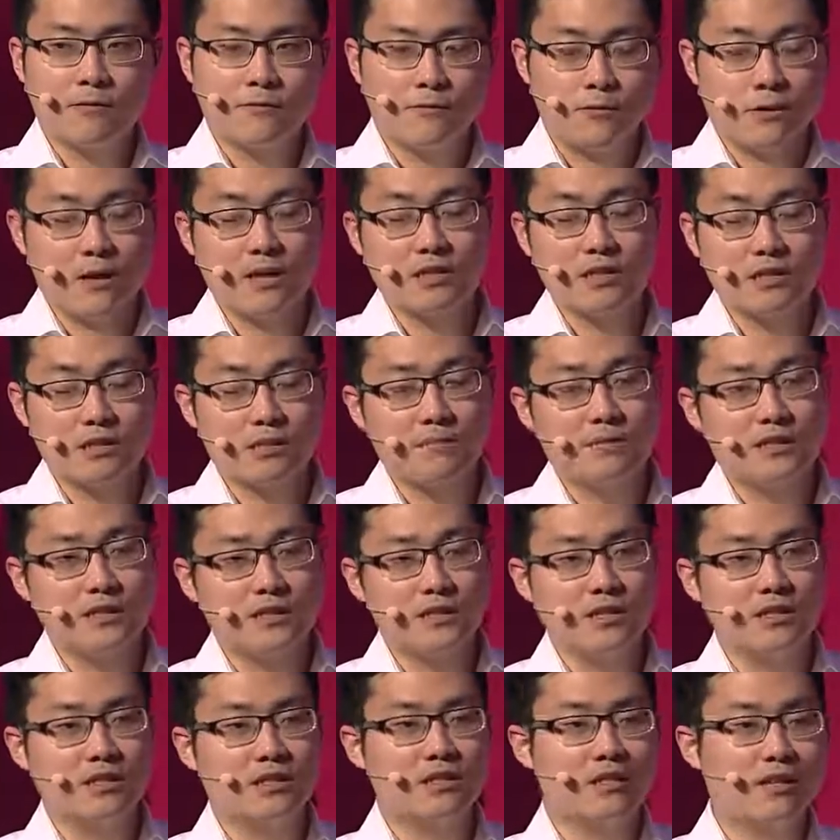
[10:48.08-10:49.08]
us as a
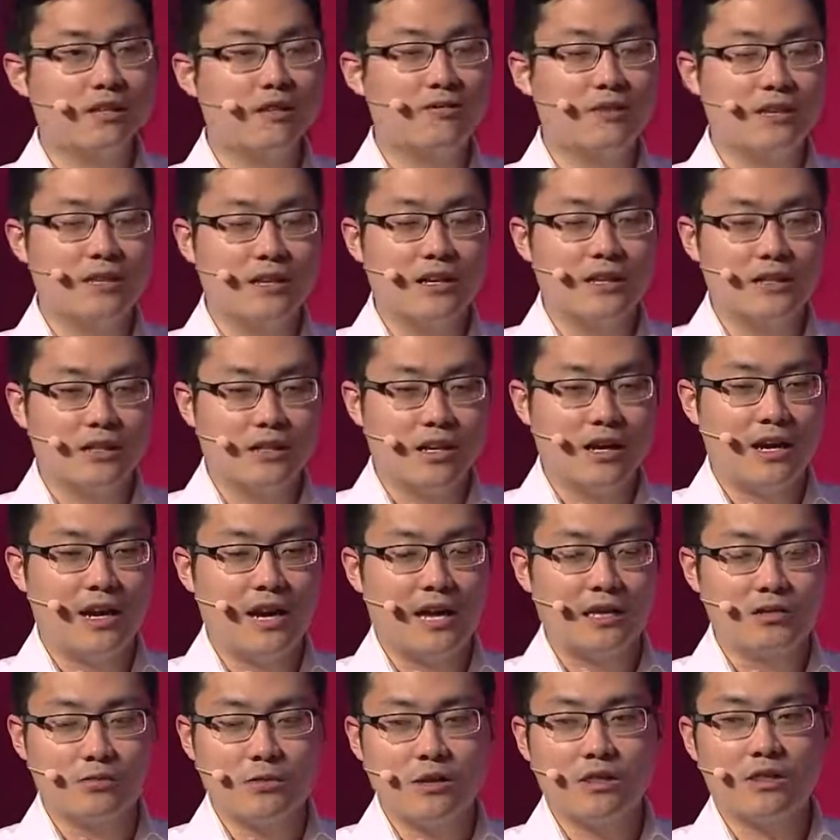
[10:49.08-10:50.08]
business, even
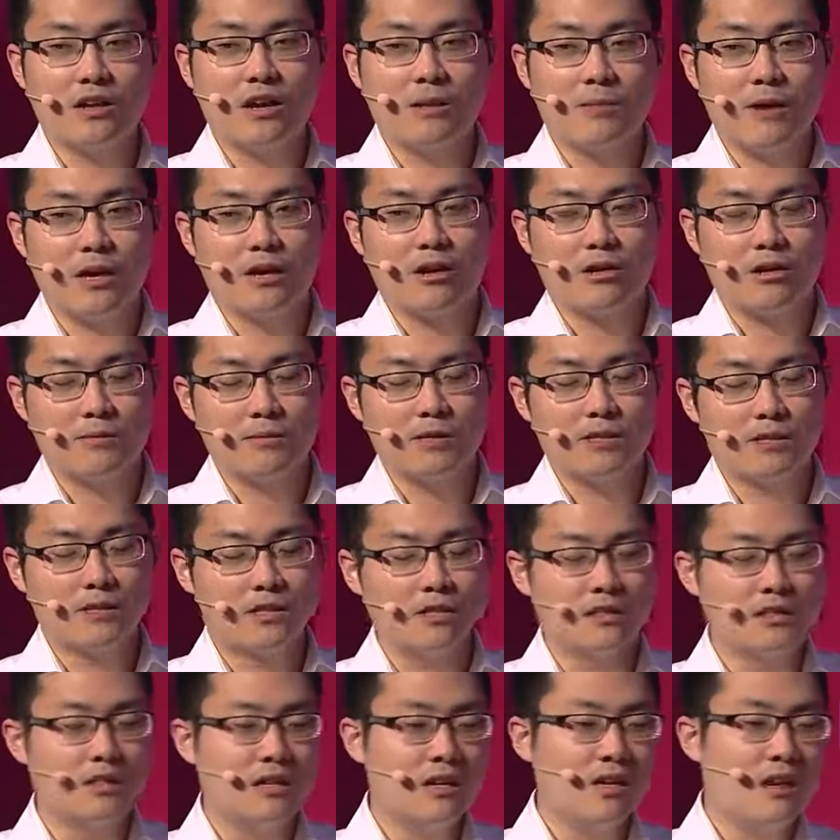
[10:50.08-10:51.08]
as we think about our
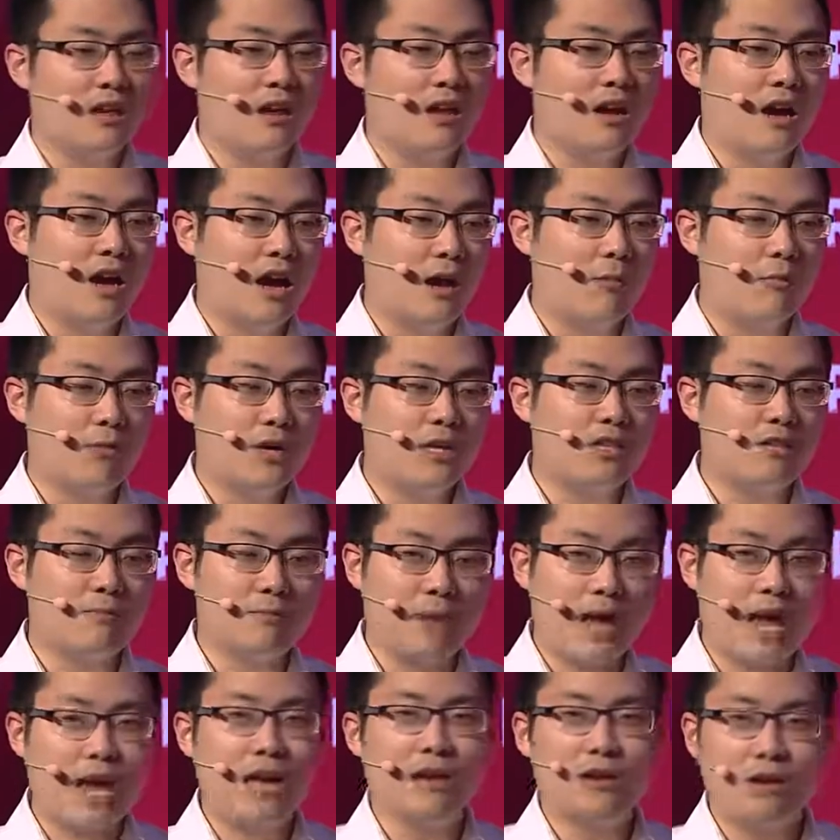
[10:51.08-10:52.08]
business, we
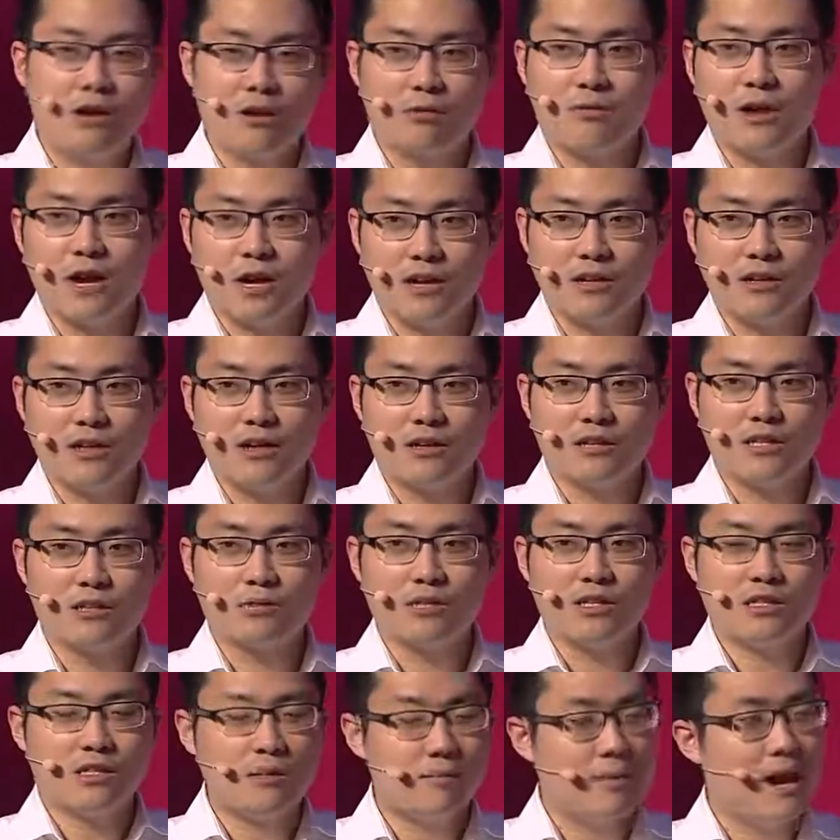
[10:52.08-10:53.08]
depend on regulators and
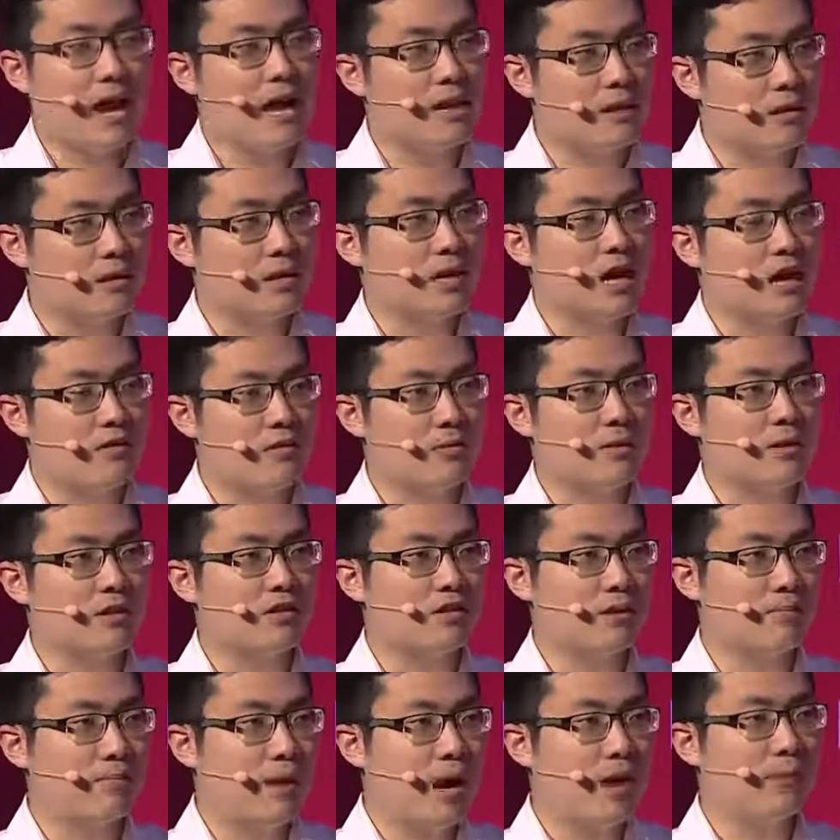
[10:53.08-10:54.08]
we depend on governments
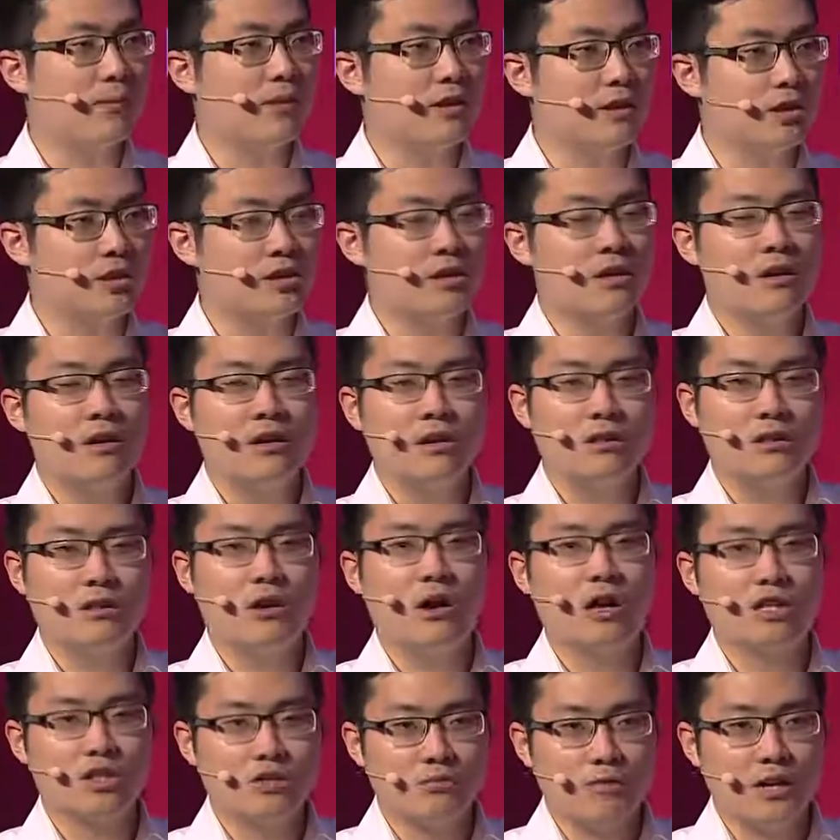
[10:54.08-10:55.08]
to publish
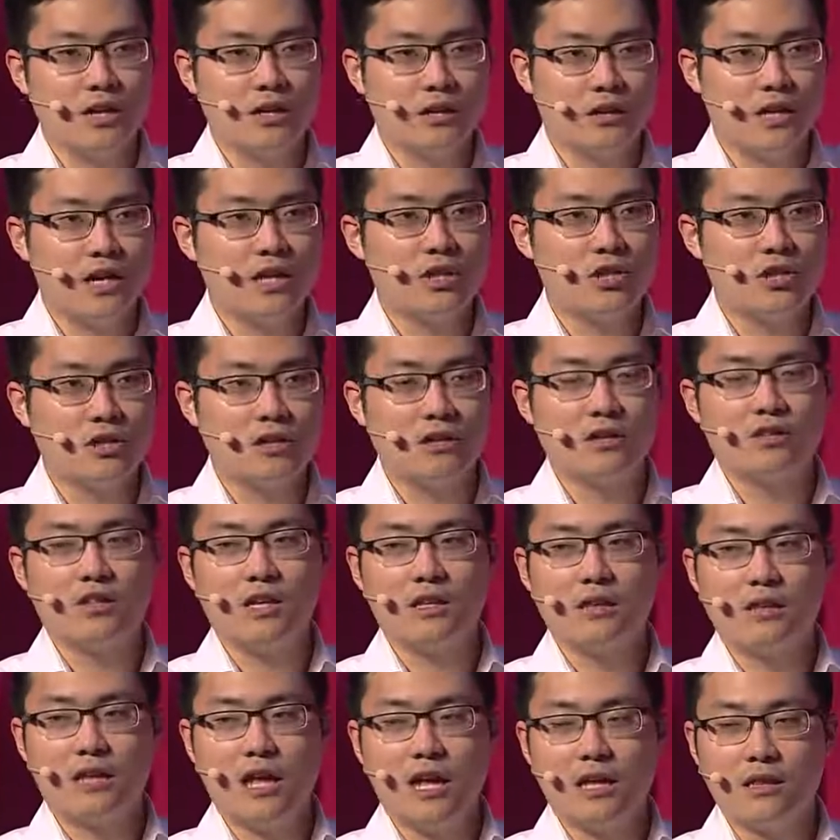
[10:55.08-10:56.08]
laws and regulations
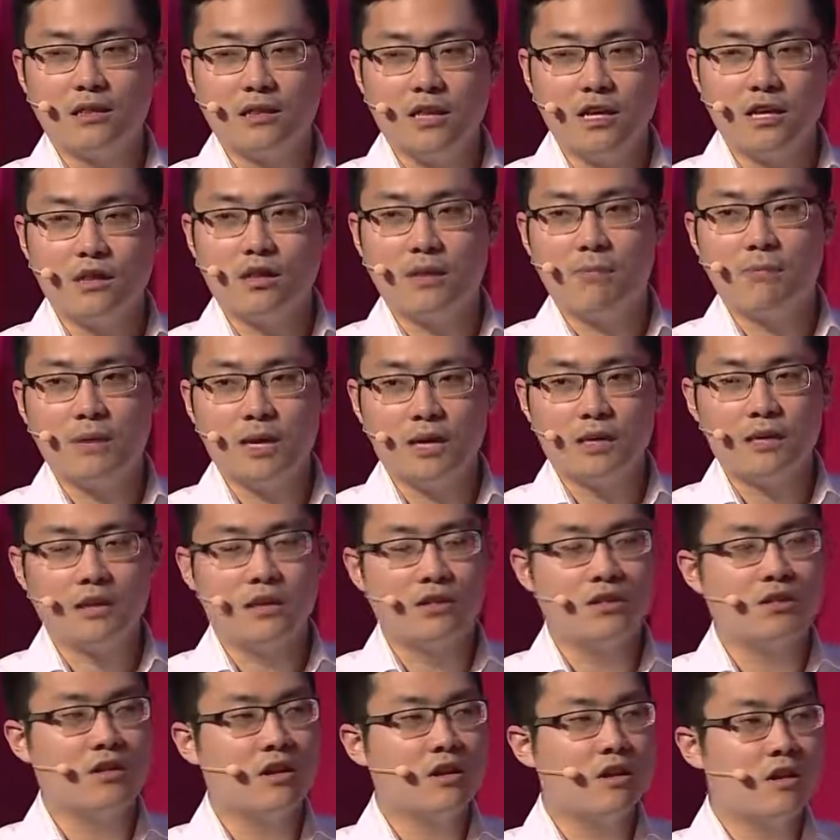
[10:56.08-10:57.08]
and legal
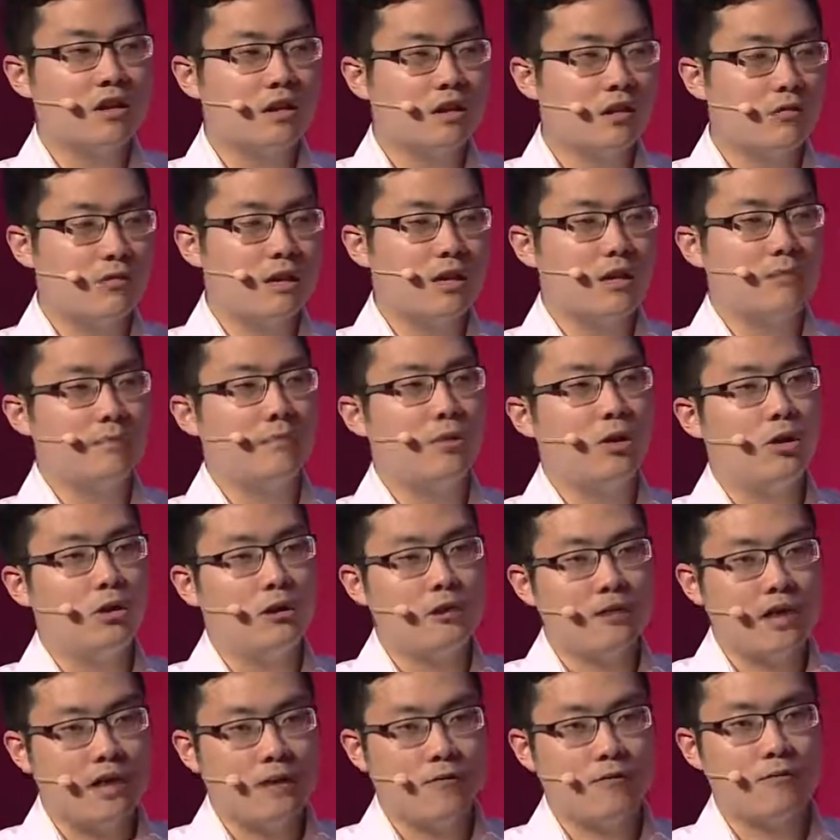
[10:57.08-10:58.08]
opinions so that we can pull all
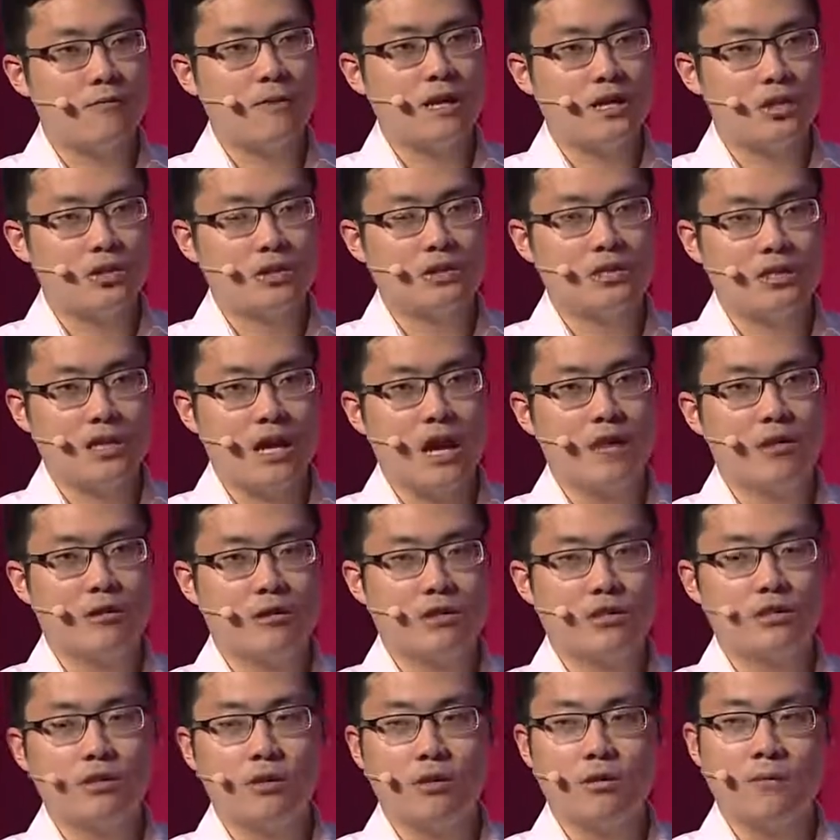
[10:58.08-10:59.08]
that information together.
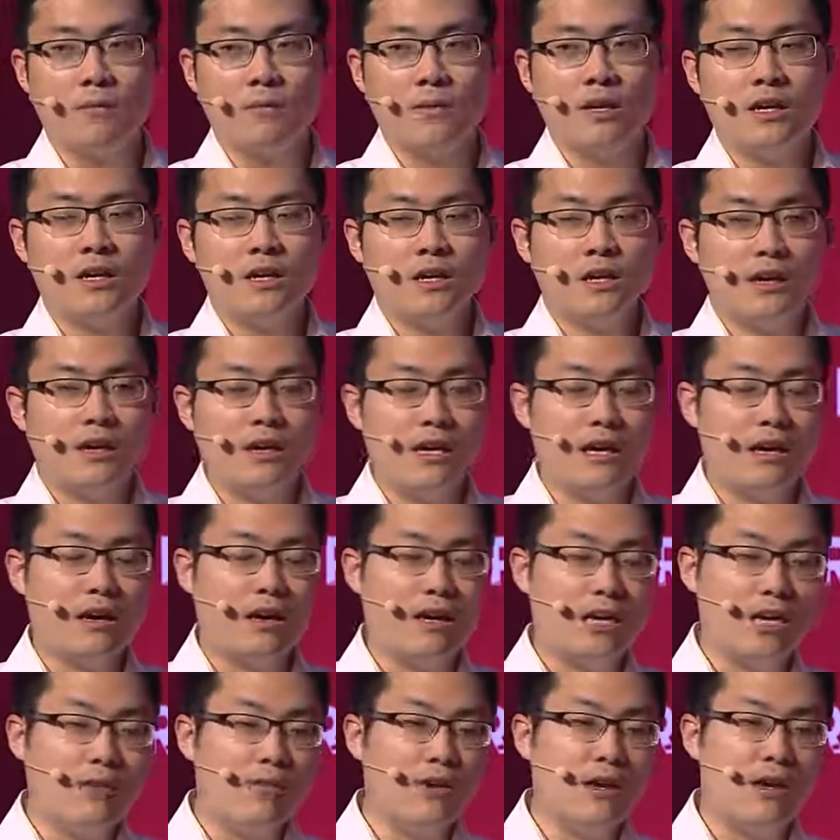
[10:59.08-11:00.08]
So yeah,
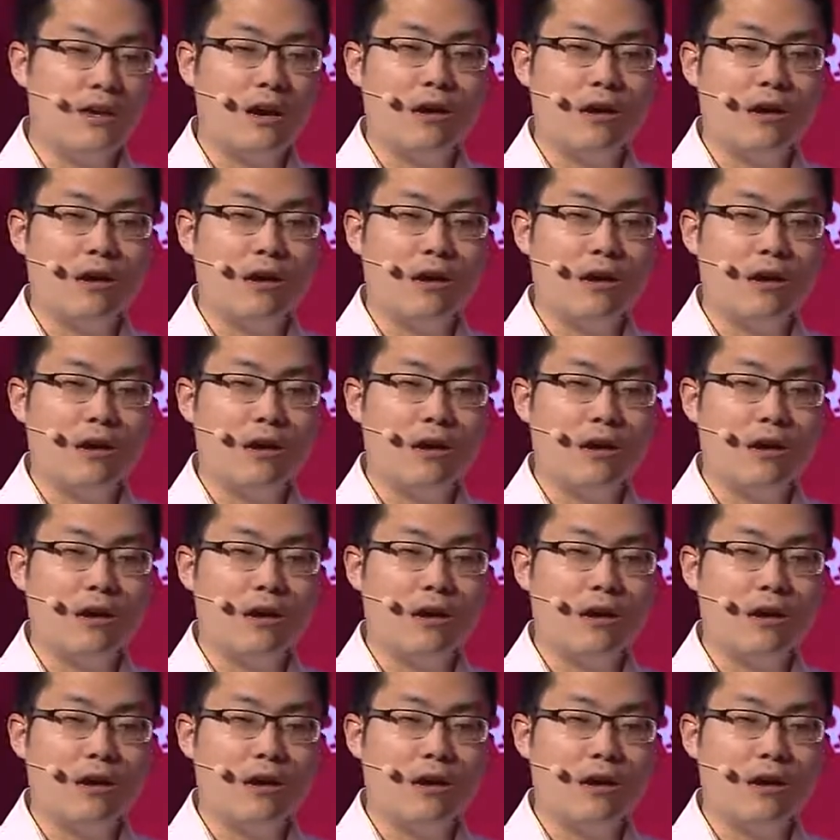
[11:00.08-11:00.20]
even in